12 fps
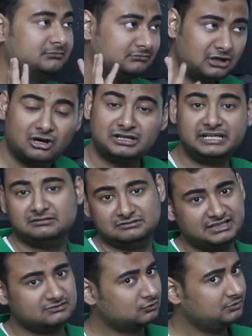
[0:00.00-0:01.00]
Now again,
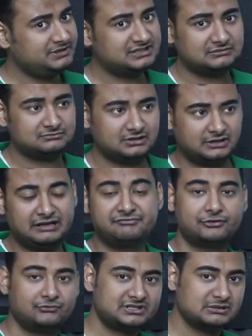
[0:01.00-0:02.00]
there could be some
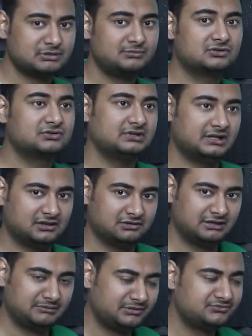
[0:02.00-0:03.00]
leftover simply because
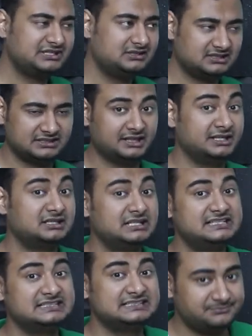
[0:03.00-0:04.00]
MMC is
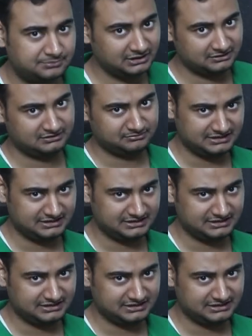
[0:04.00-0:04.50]
inherently simpler,